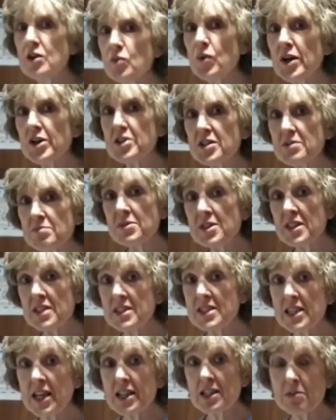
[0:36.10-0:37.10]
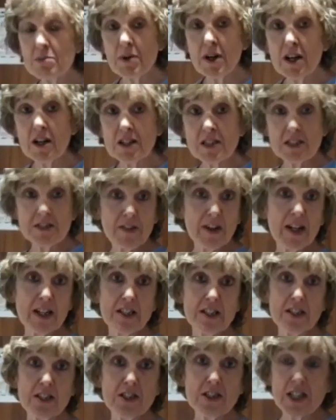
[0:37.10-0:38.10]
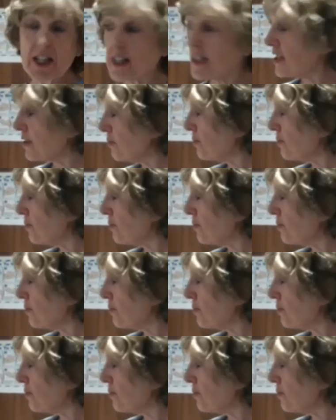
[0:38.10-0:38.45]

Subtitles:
Welcome to the second part of our 2 second